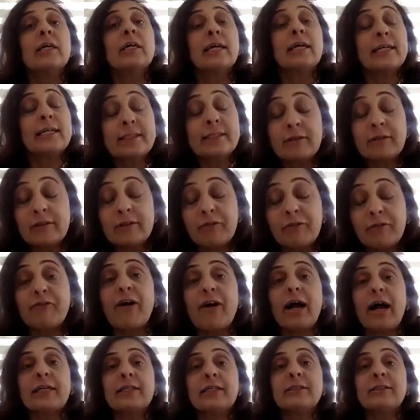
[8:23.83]
the
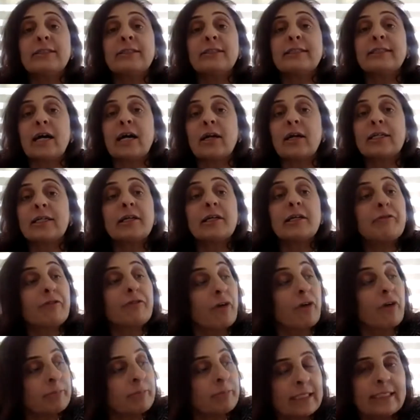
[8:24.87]
fire started
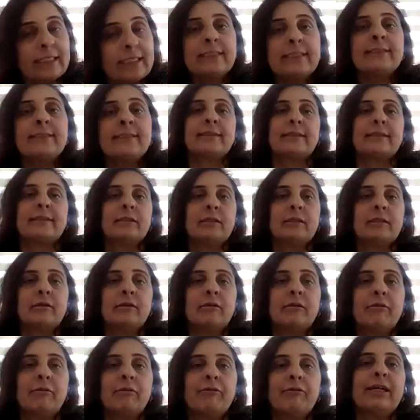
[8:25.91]
from these
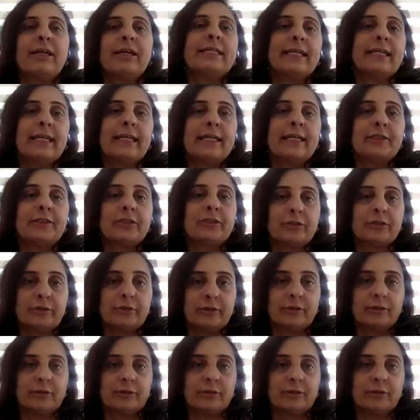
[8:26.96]
ventilators.